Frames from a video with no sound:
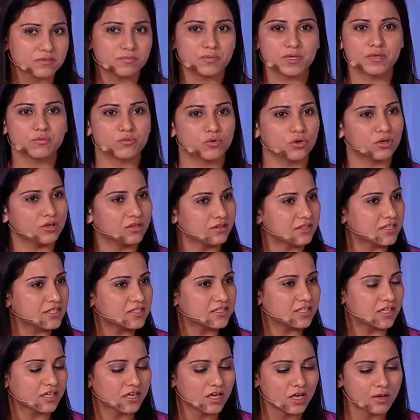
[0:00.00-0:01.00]
being more
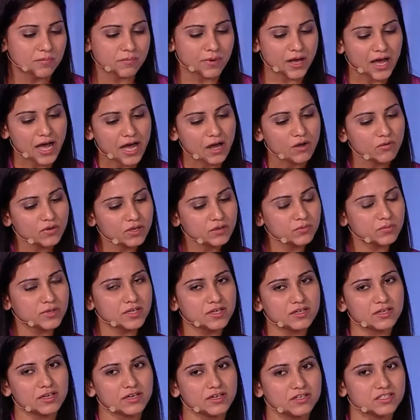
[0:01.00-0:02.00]
holistic. But how can
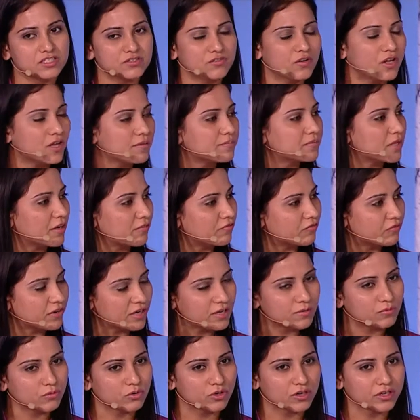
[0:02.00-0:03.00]
we develop that
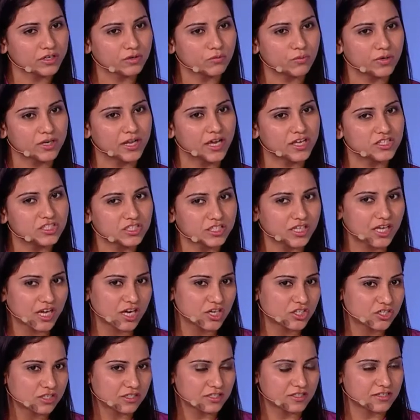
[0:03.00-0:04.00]
framework when
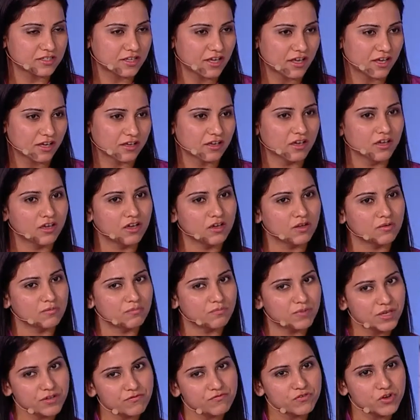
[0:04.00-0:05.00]
education is saying,
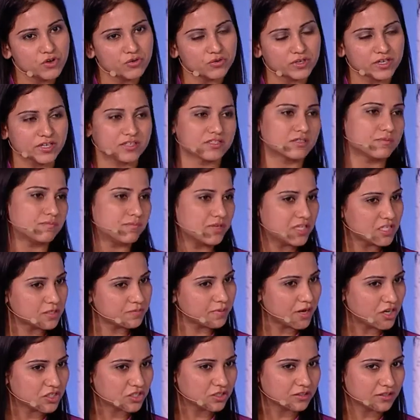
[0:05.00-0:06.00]
be focused, be
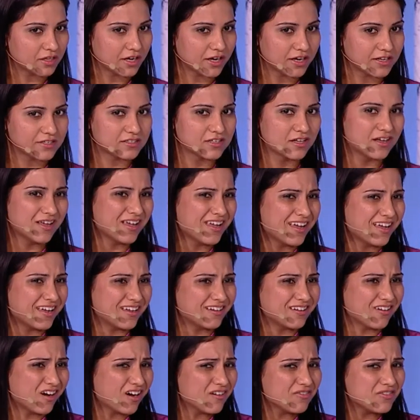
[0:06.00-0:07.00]
specialized? And
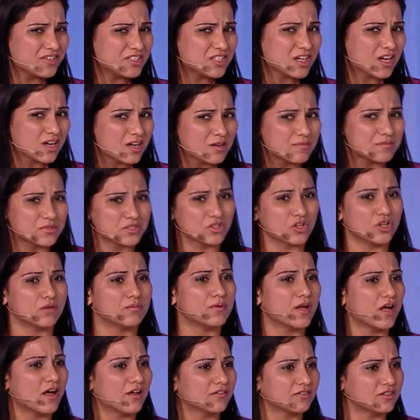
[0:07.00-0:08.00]
oftentimes, global
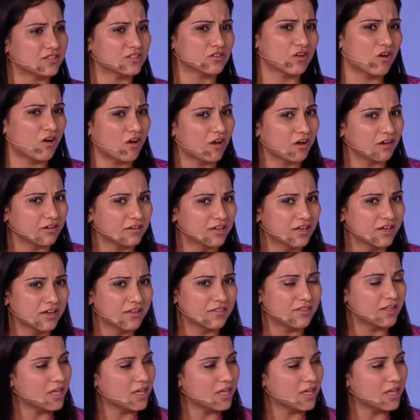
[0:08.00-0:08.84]
health is called the